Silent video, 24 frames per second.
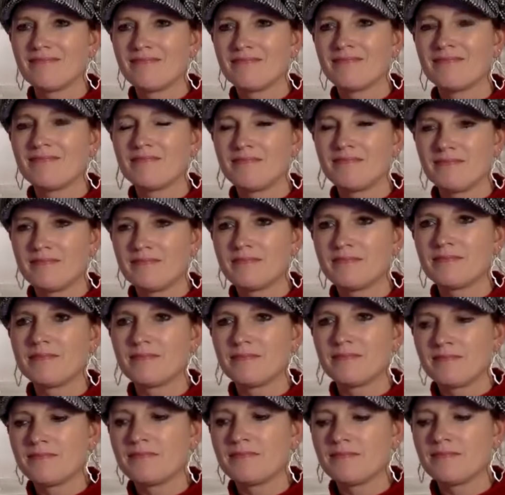
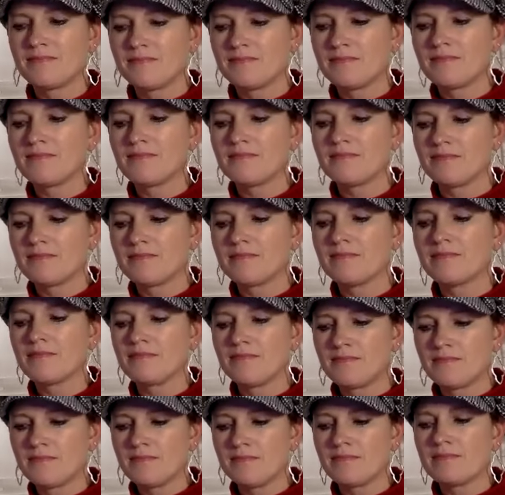
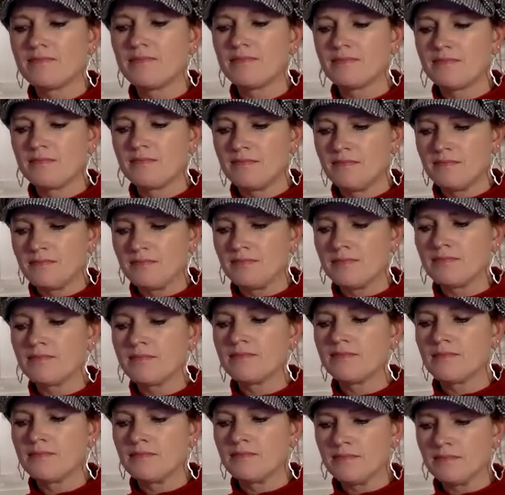
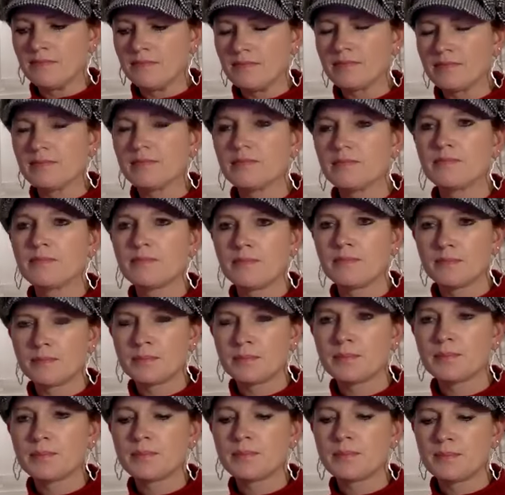
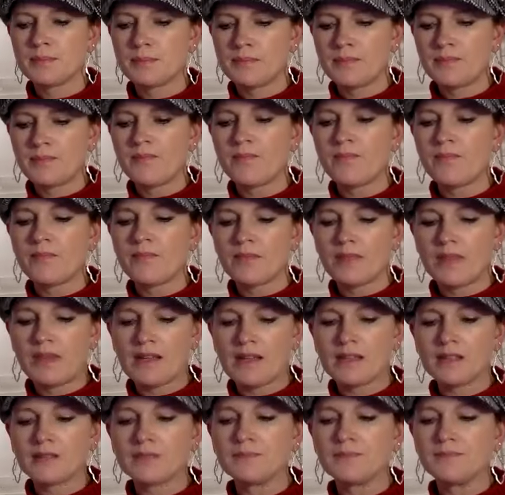
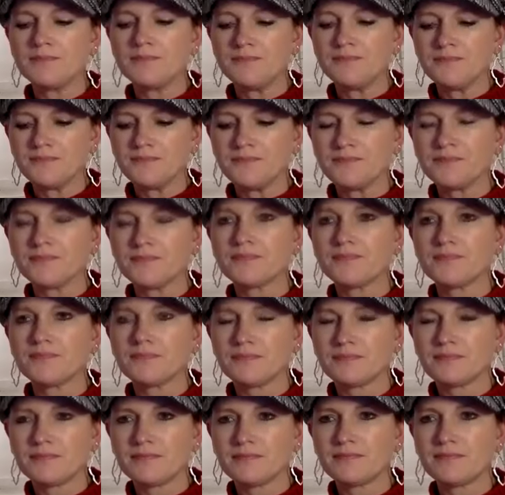The person shown says nothing.